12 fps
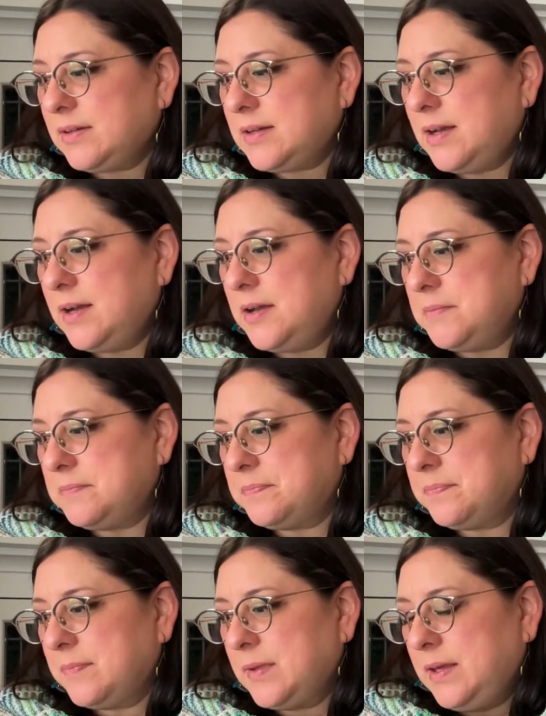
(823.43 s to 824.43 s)

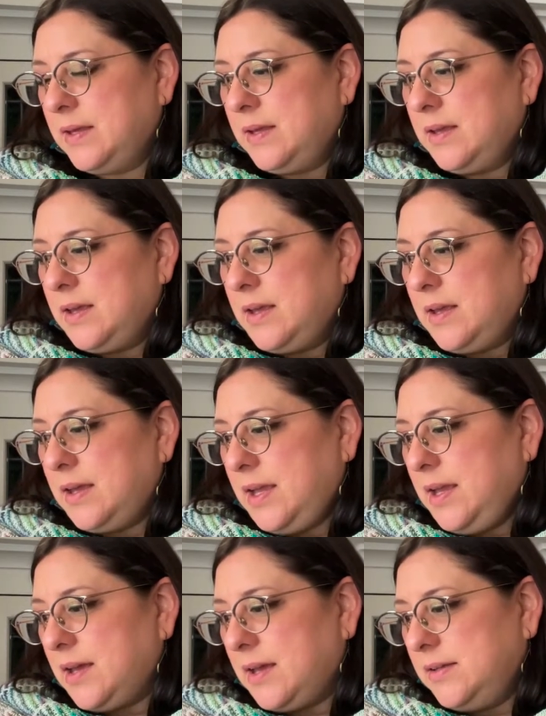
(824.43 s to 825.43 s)

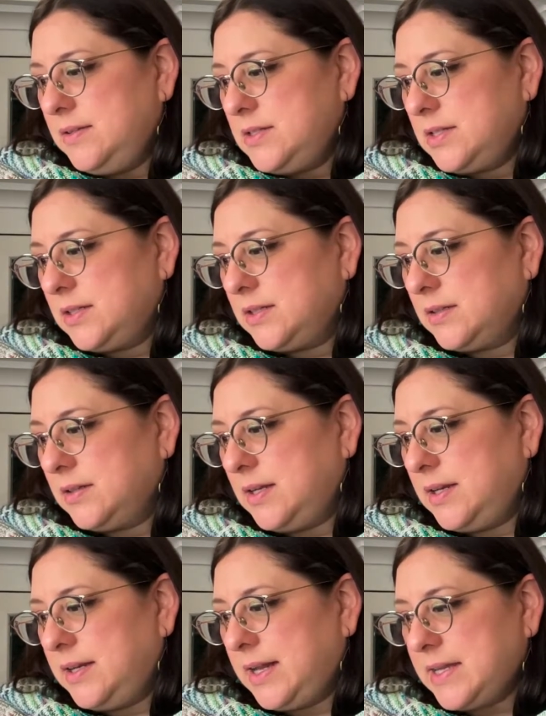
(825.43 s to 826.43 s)
And the
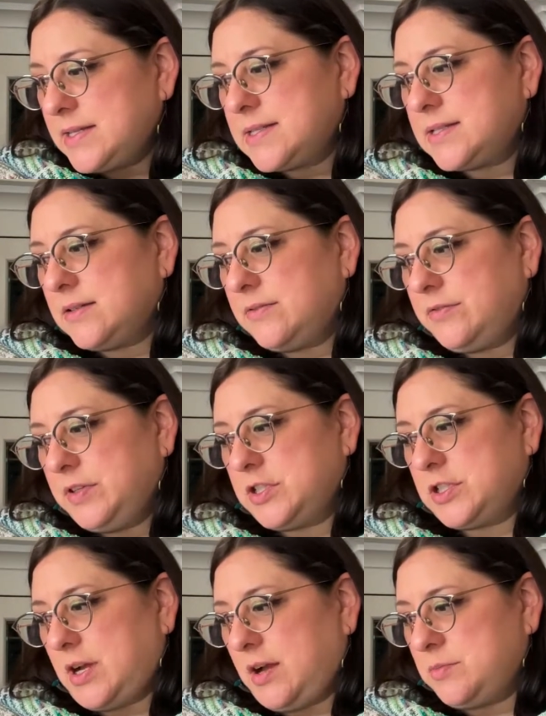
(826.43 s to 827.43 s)
next
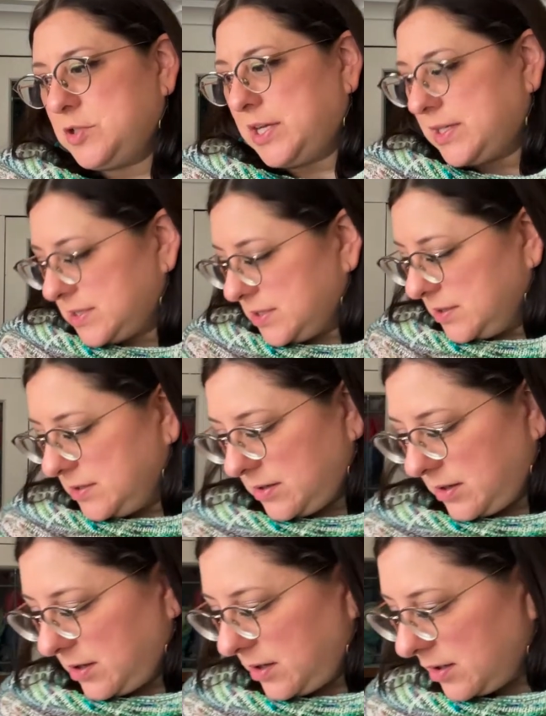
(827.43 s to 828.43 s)
finished object
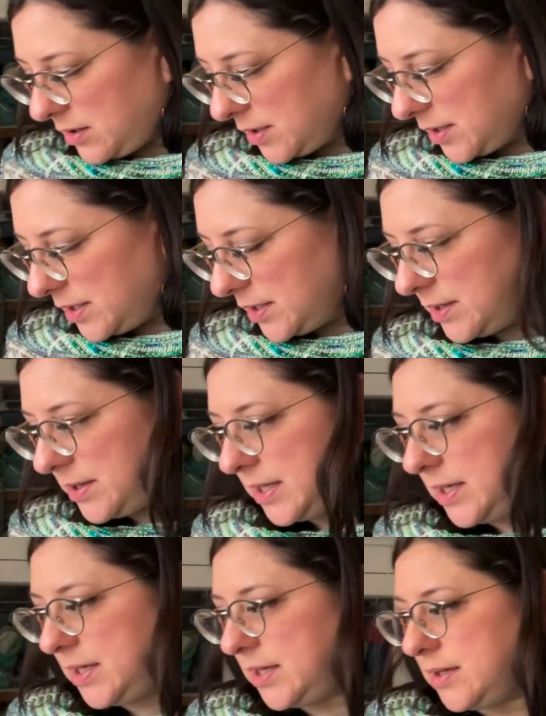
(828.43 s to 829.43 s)
are
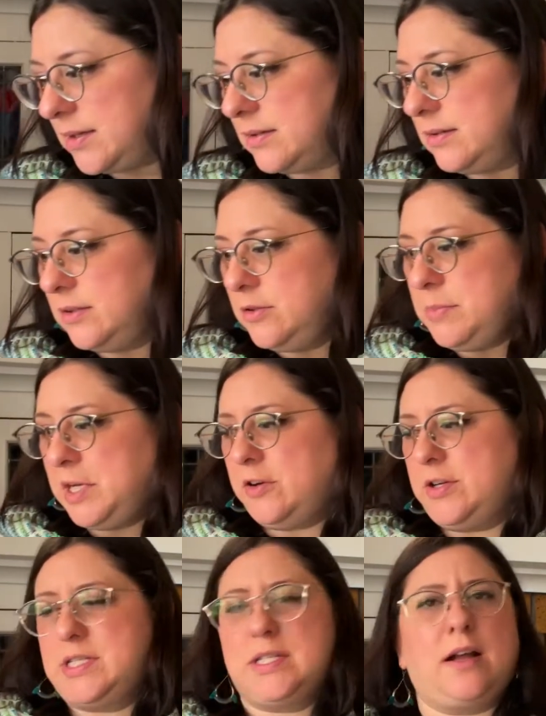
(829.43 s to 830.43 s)
the
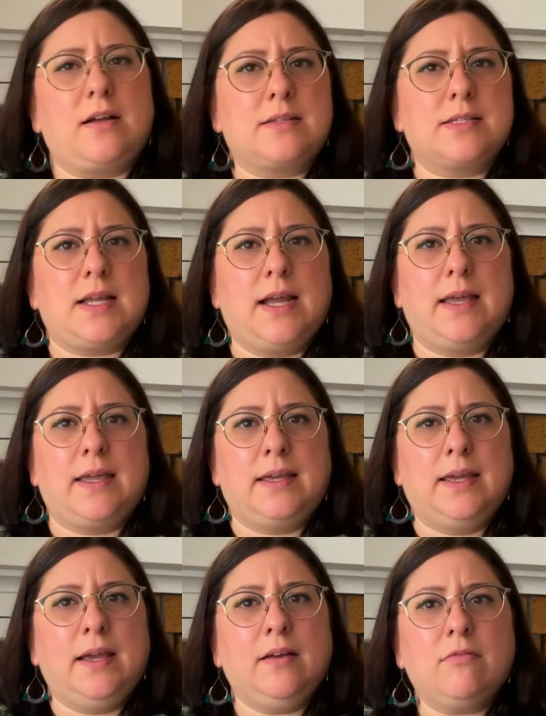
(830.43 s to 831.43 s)
Luminary socks. I
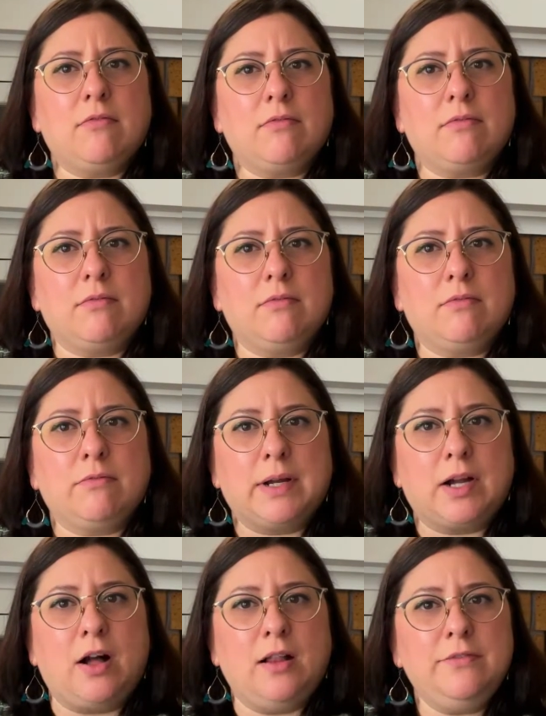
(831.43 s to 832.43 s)
can't
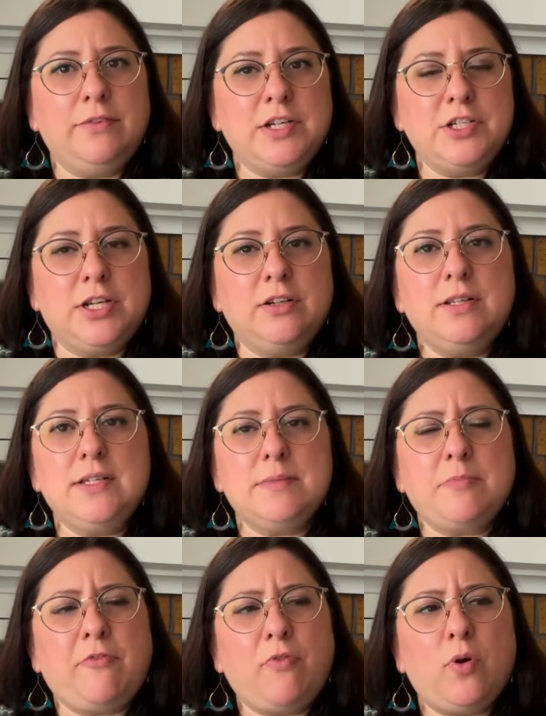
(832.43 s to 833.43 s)
recall if I shared these
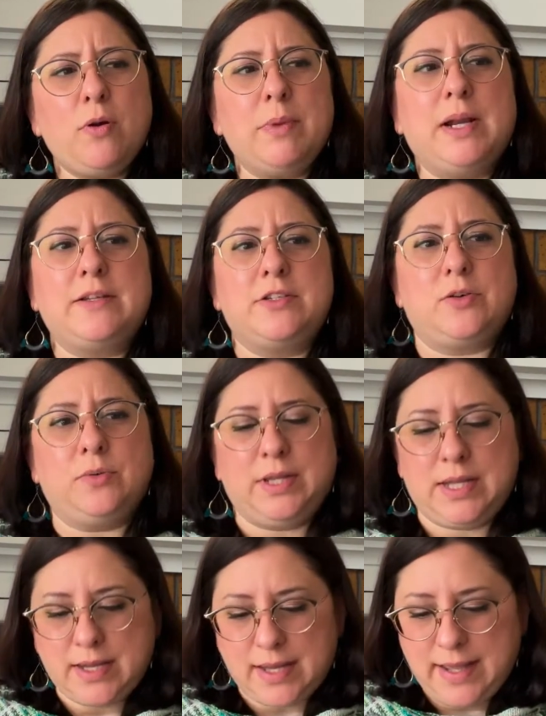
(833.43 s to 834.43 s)
before, but I don't
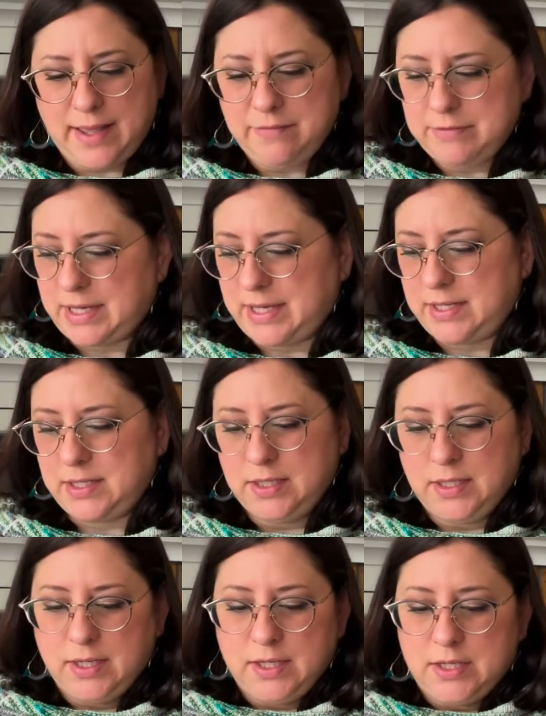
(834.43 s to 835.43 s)
think I have yet.
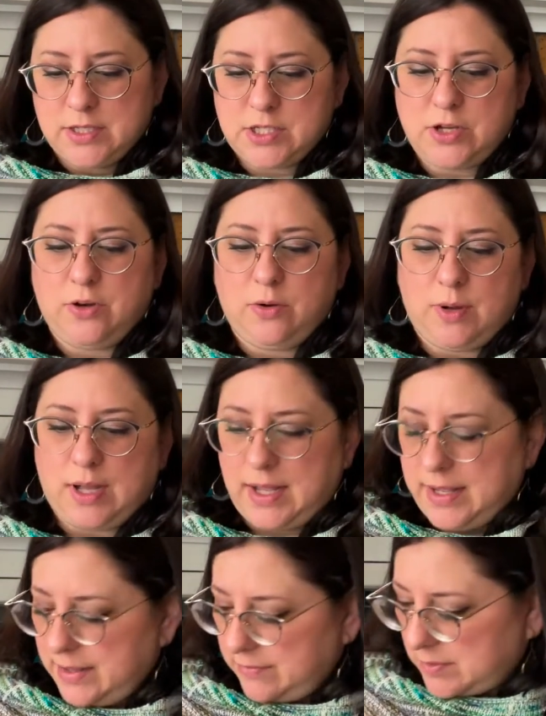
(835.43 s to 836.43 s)
So
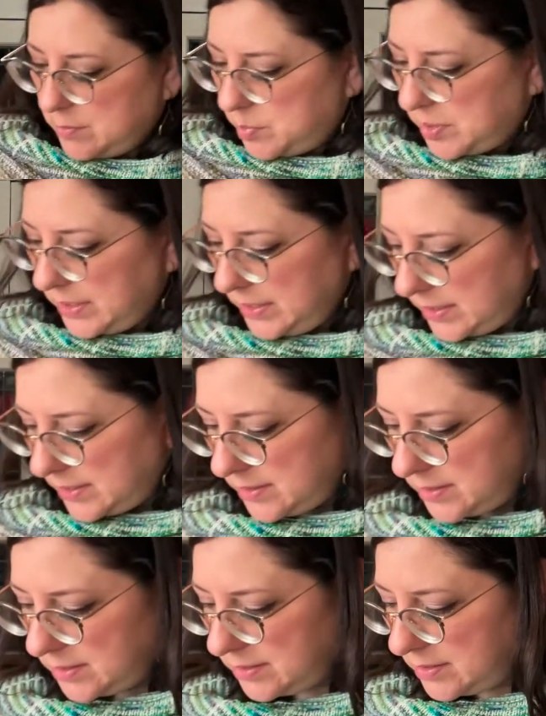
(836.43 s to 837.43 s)
I have
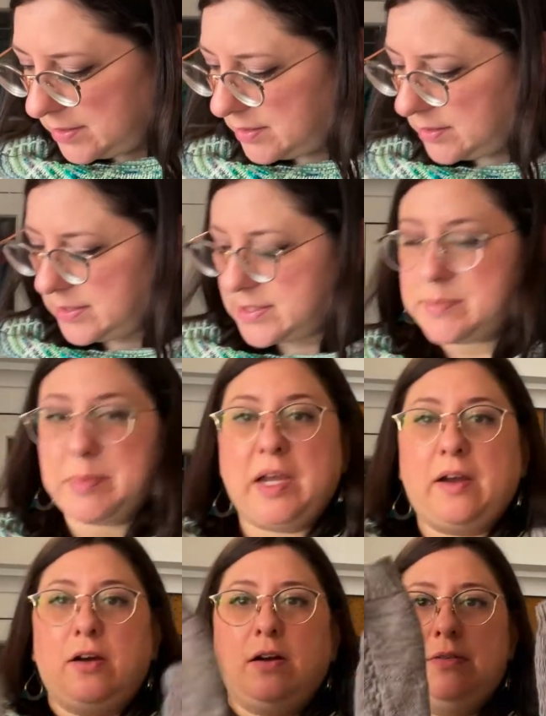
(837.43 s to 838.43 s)
completed this
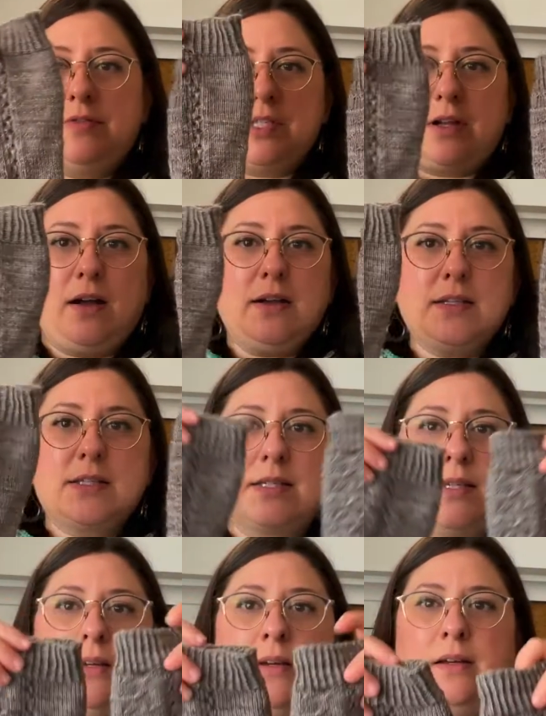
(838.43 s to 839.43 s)
pair of
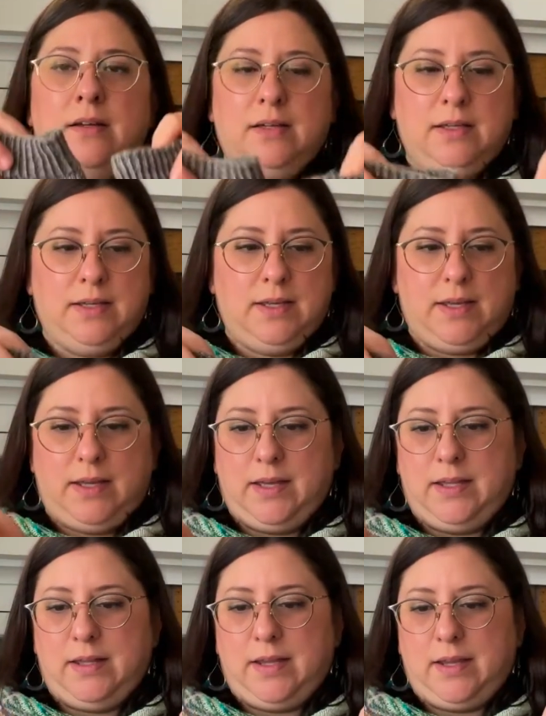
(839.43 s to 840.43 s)
socks,
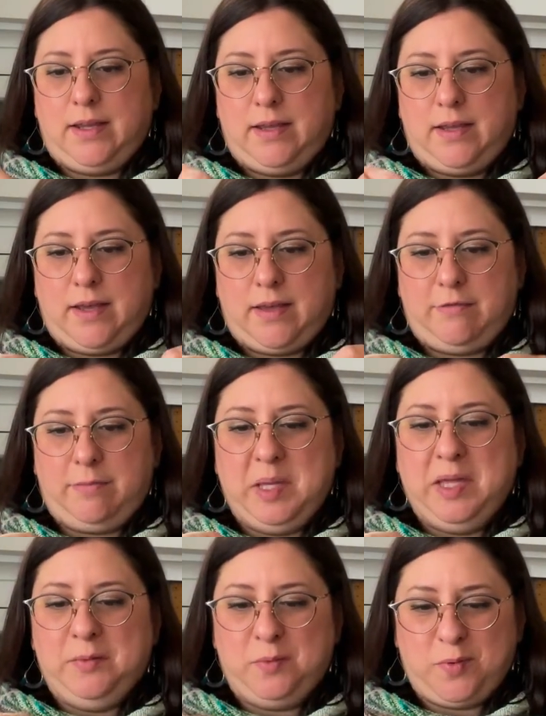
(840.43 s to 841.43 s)
and they have
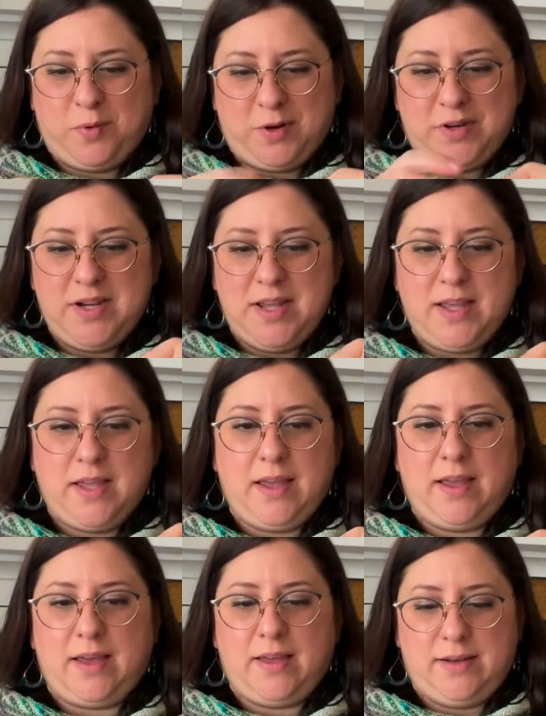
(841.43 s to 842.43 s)
been worn
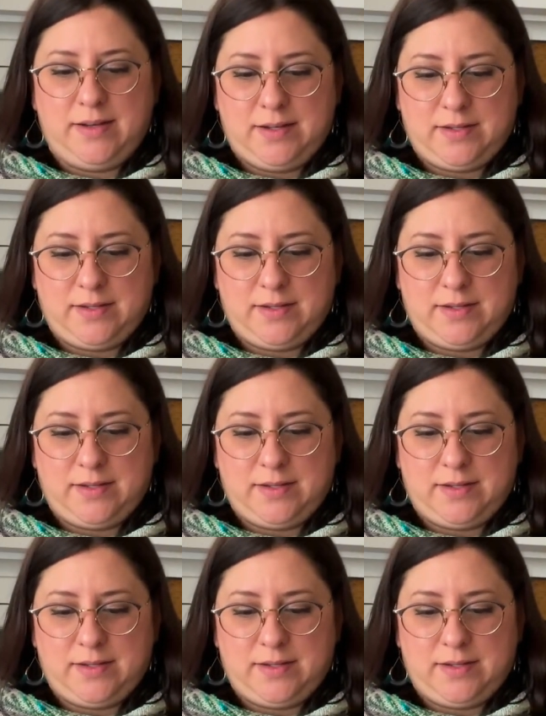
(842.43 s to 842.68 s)
and